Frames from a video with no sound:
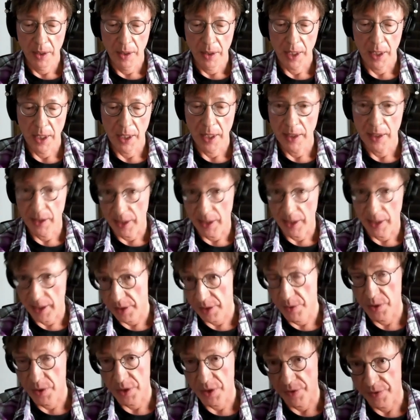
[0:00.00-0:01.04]
highlight
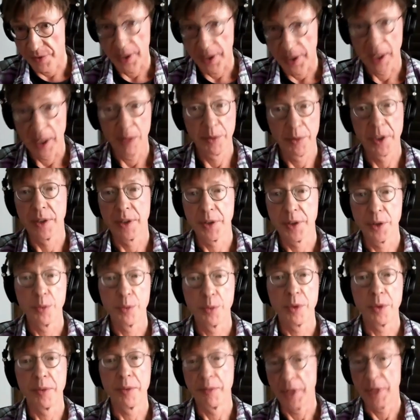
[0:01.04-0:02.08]
was a phenomenal
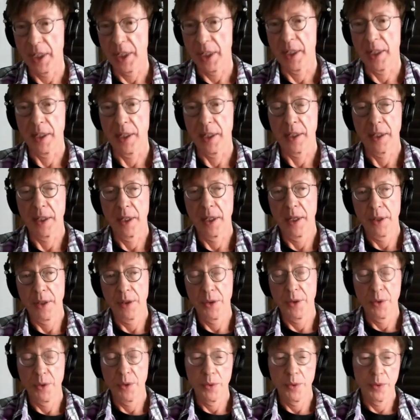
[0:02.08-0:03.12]
human being
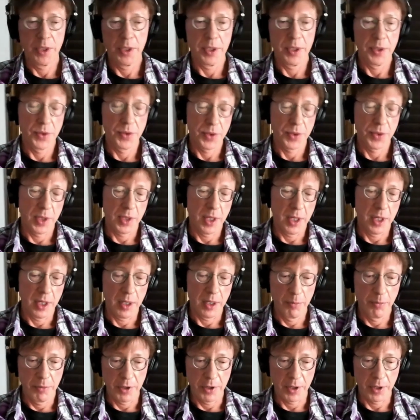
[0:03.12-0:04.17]
who was uh,
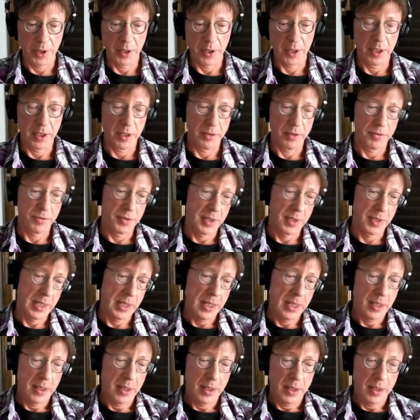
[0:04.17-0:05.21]
part of
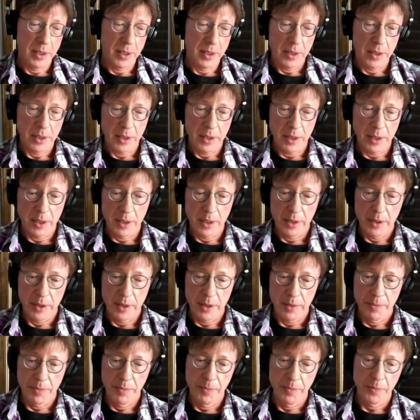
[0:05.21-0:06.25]
uh,
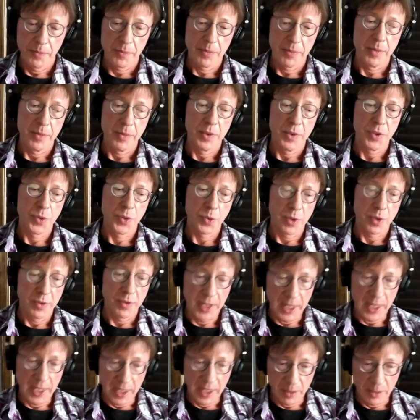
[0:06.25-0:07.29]
sort of
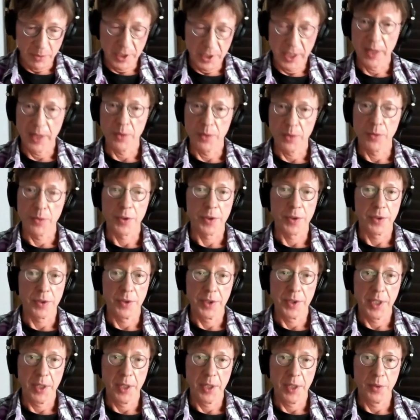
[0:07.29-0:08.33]
the ibogaine
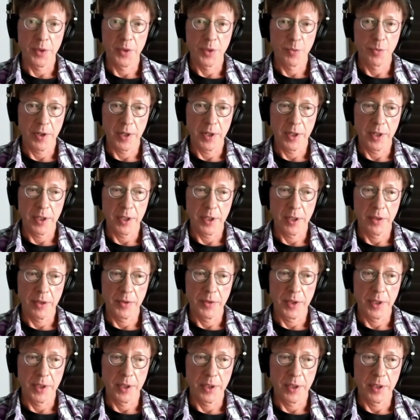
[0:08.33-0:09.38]
world he was part
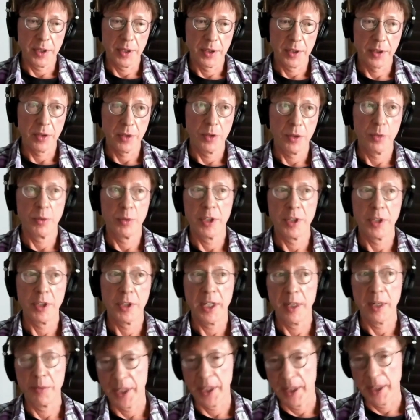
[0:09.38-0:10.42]
of the global
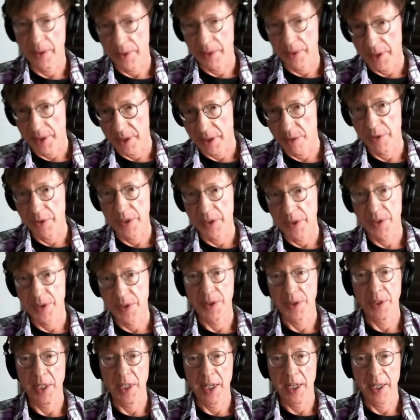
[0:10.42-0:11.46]
ibogaine therapists
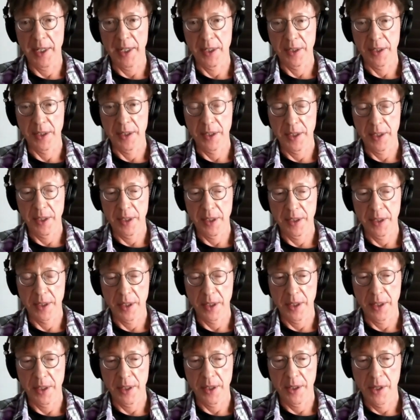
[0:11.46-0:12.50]
alliance his
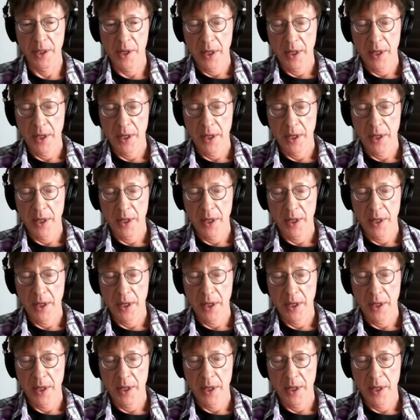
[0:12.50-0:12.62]
uh,